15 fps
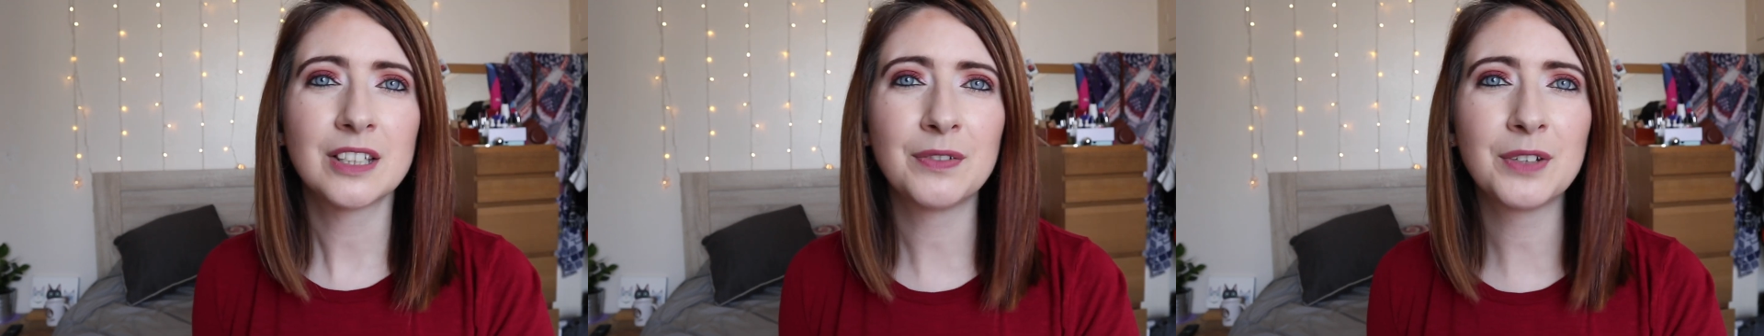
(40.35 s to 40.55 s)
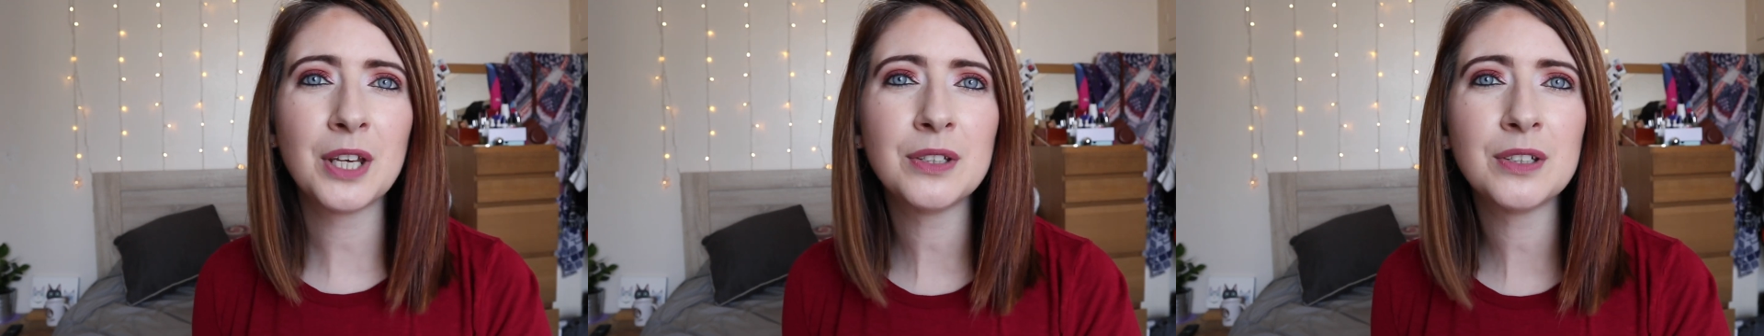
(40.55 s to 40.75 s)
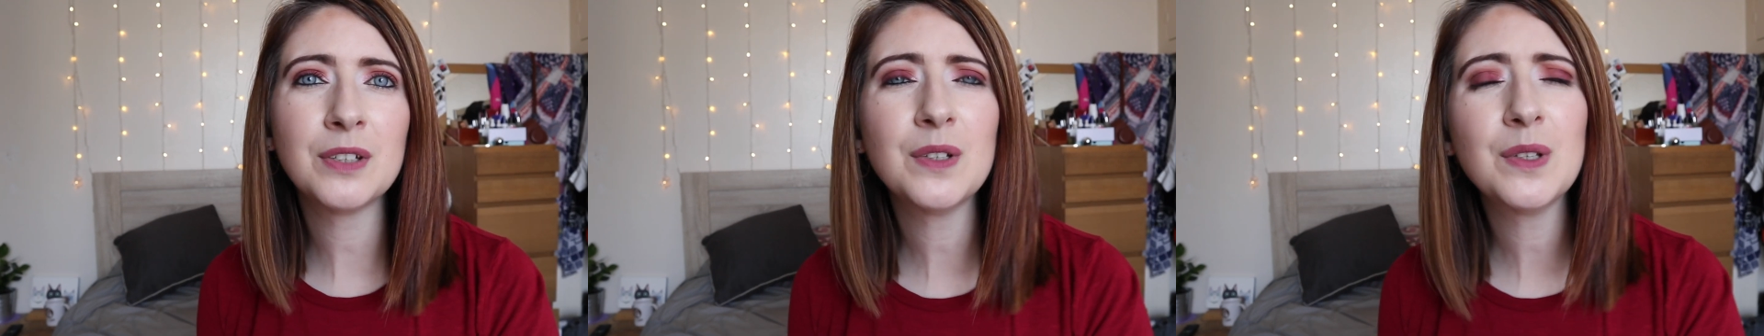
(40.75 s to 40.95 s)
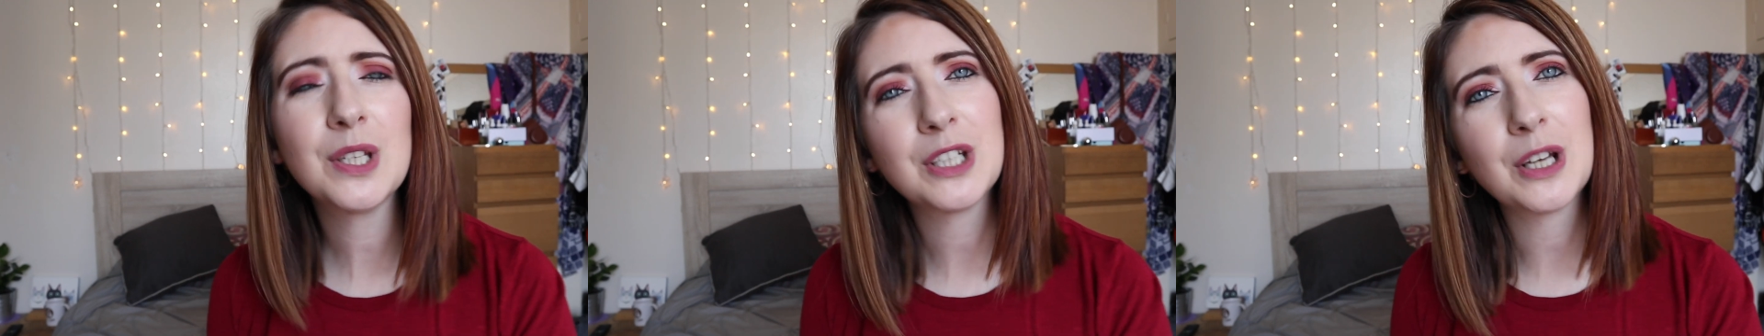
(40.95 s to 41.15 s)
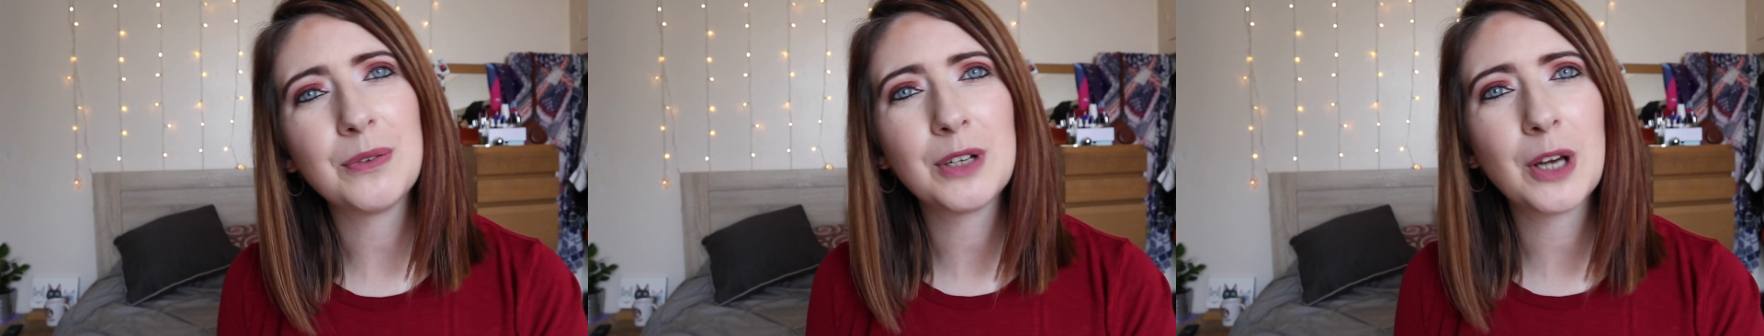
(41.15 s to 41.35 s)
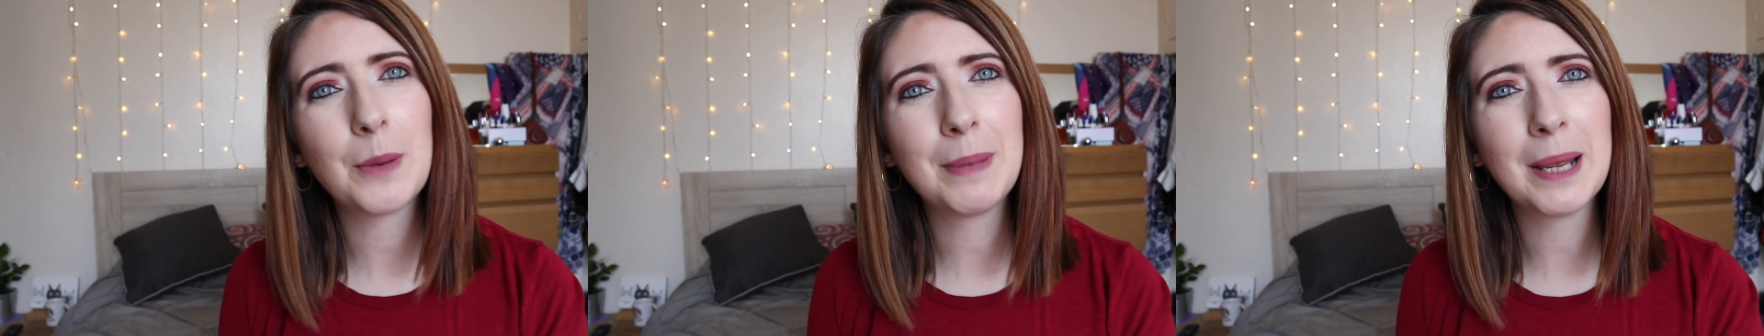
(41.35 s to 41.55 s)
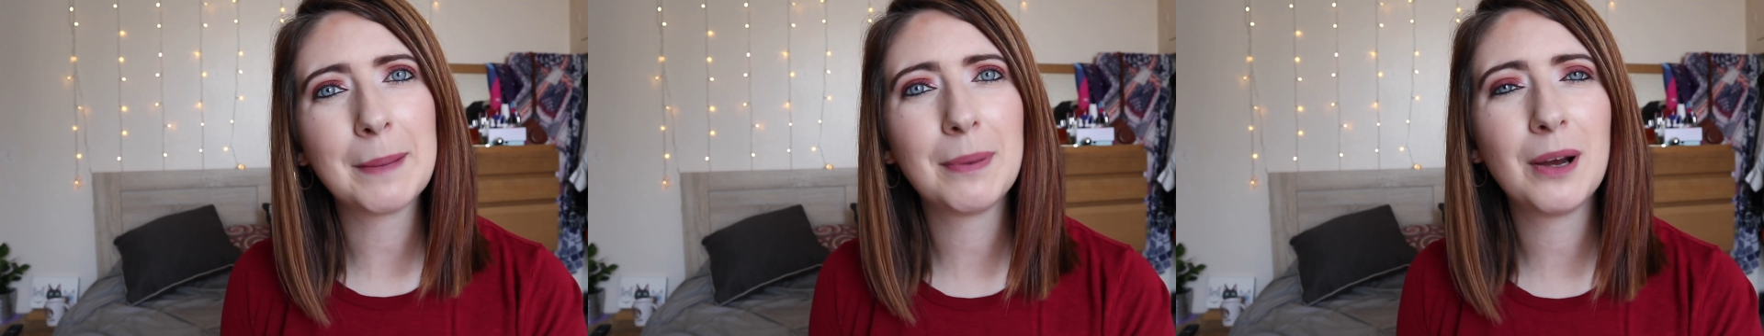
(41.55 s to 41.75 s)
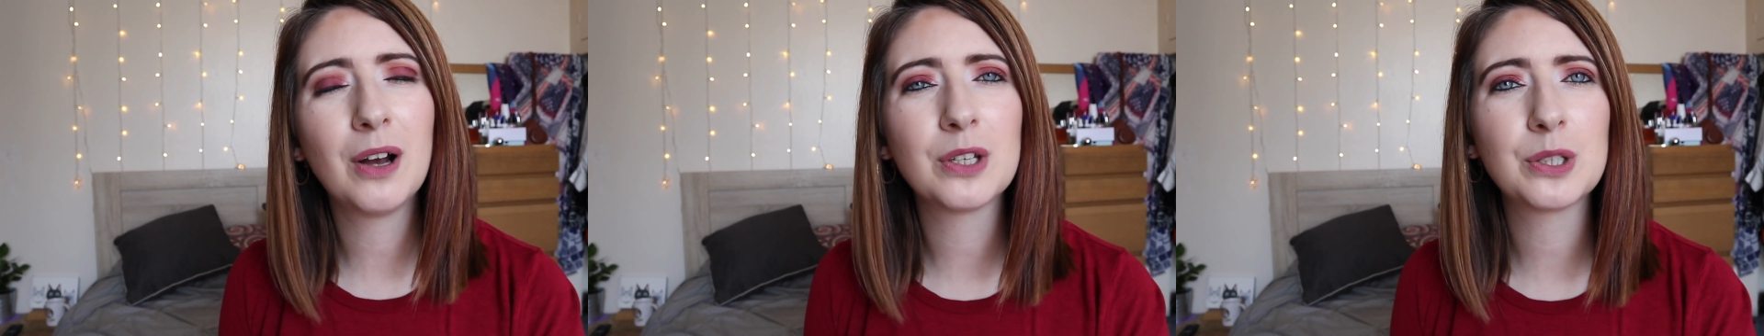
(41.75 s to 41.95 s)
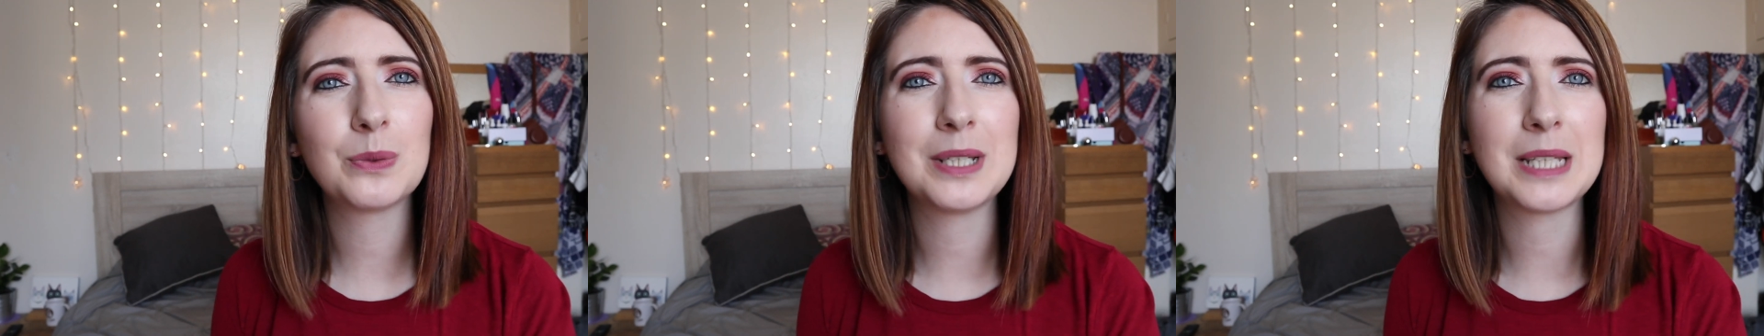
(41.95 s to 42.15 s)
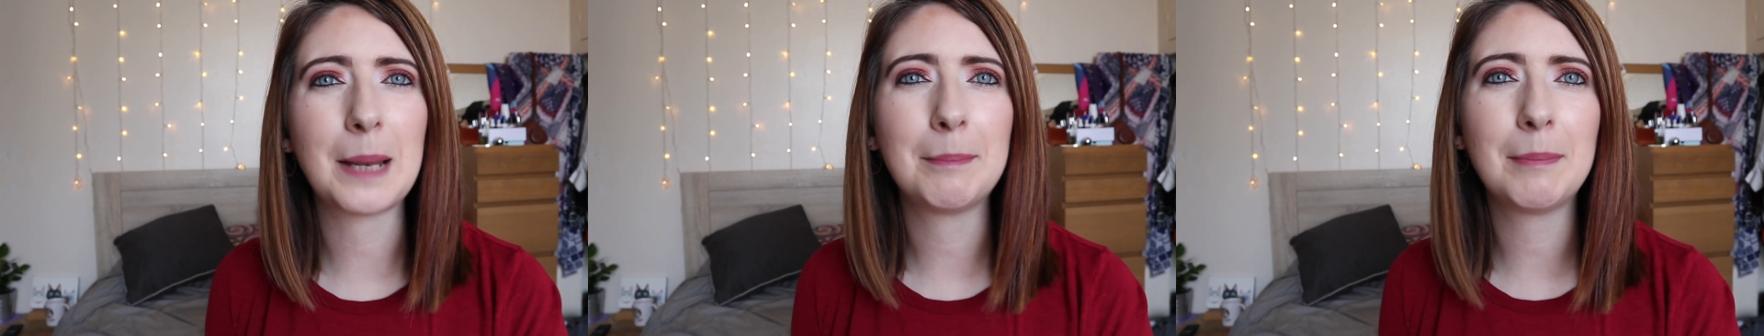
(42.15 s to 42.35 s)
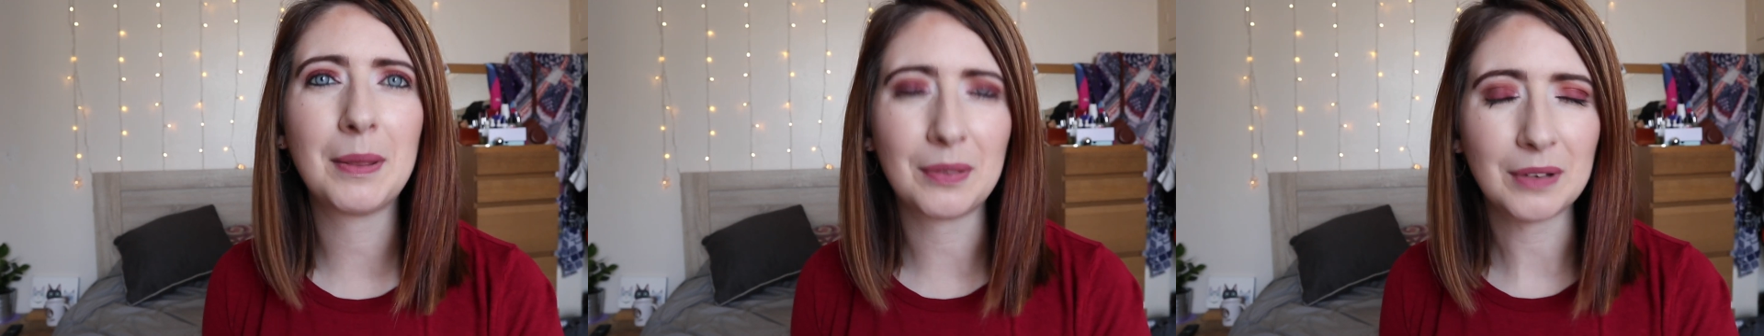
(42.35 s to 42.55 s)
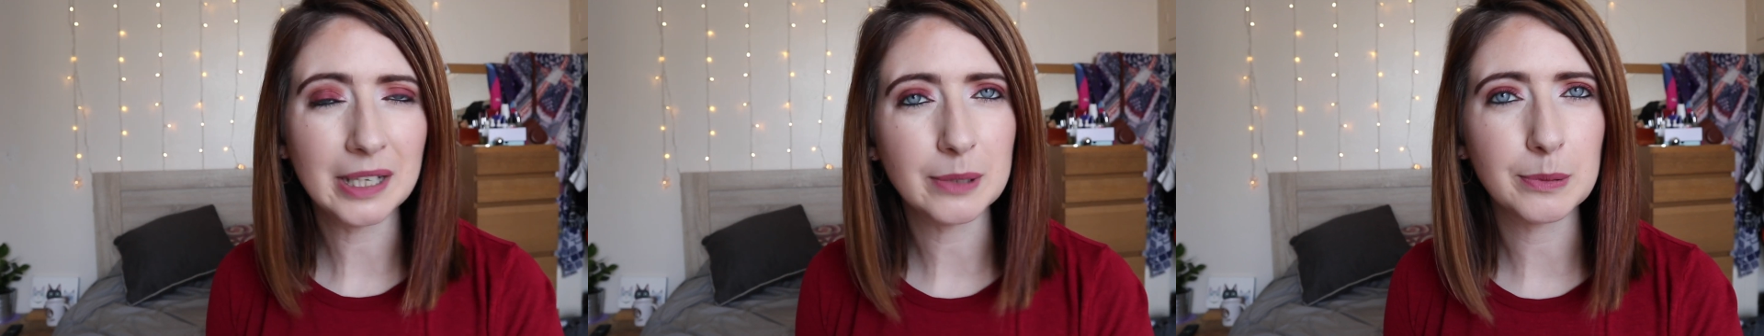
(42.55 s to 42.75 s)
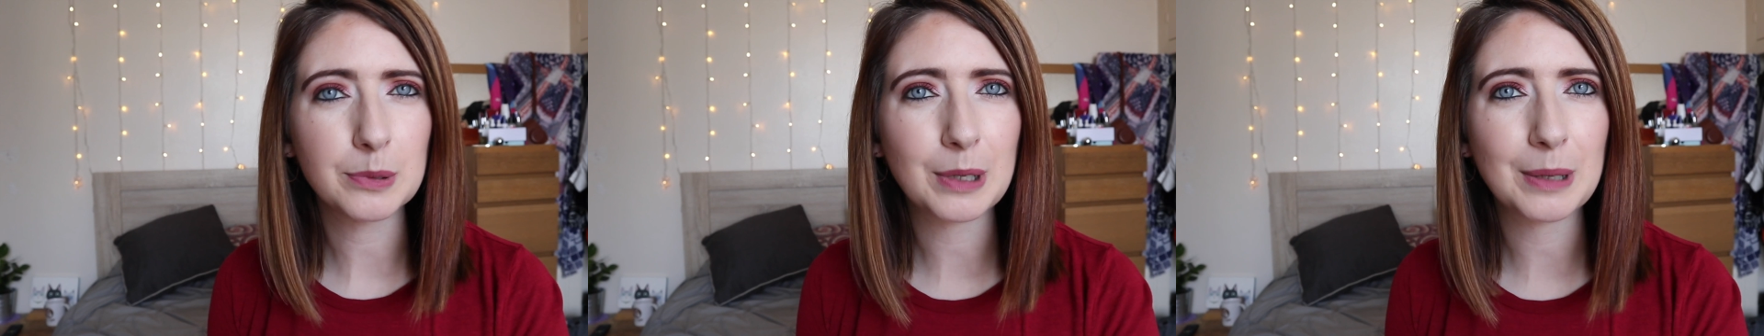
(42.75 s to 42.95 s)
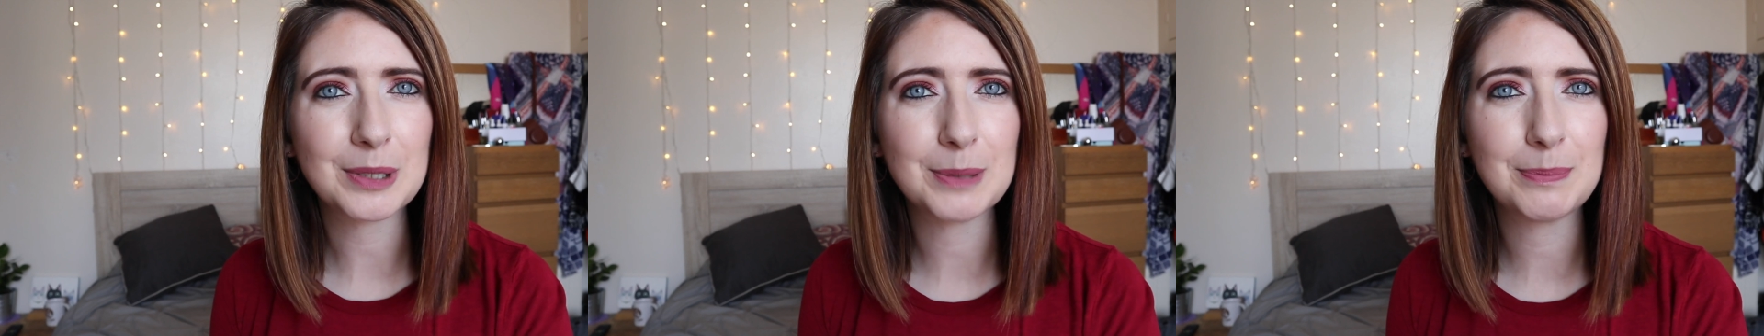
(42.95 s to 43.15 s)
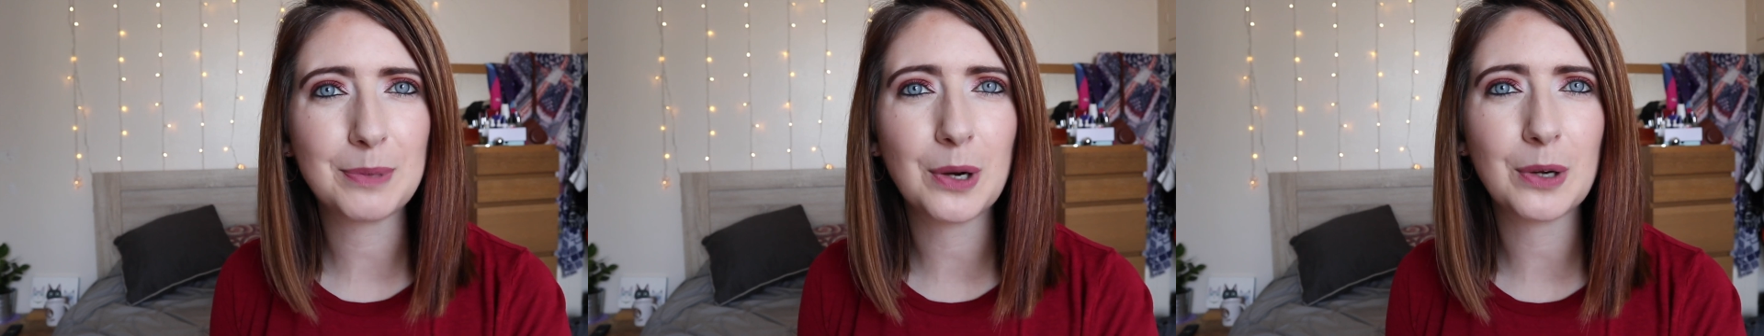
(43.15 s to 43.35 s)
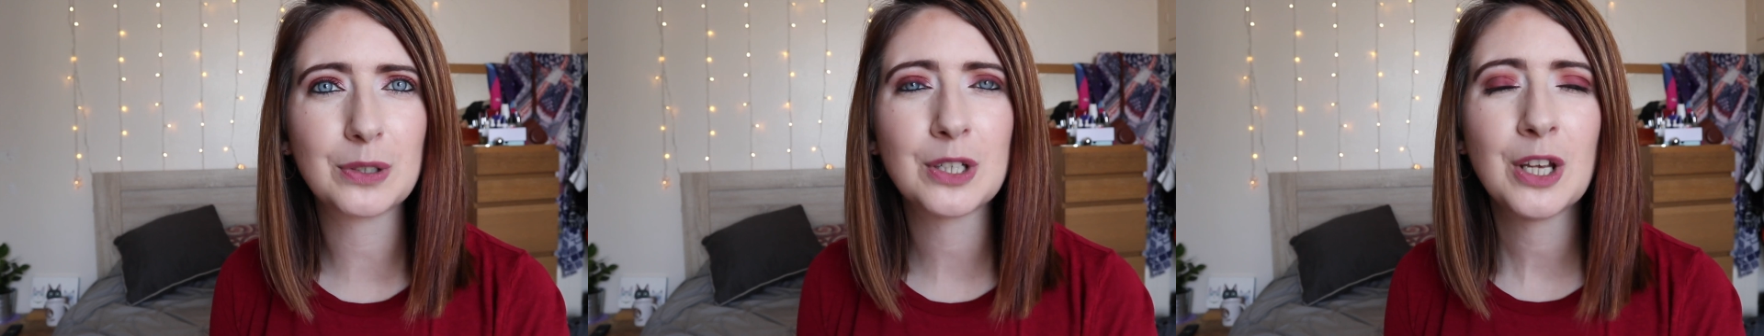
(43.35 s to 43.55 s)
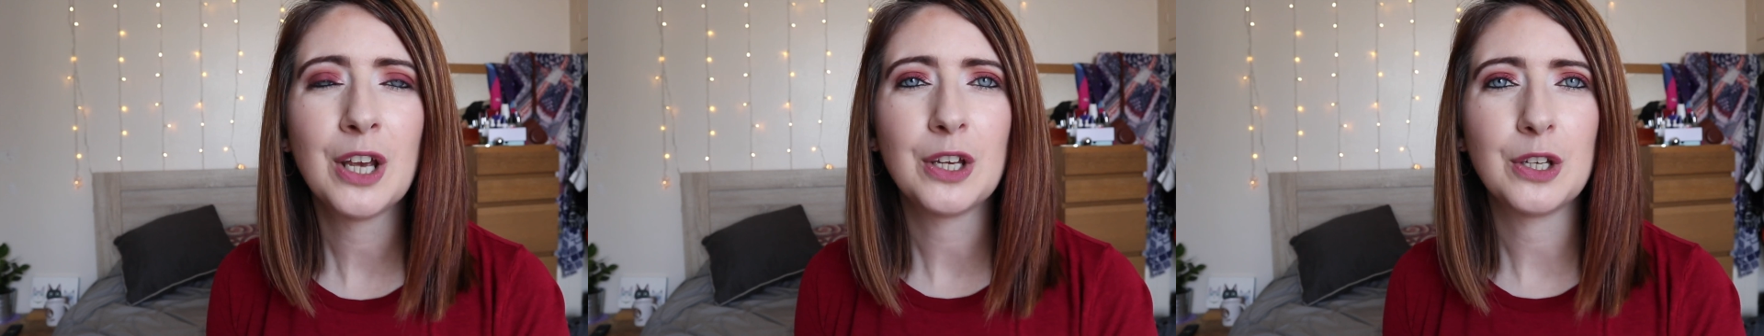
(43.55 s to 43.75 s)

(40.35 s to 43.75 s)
So for those of you that don't know, Pink Parcel is a monthly subscription box.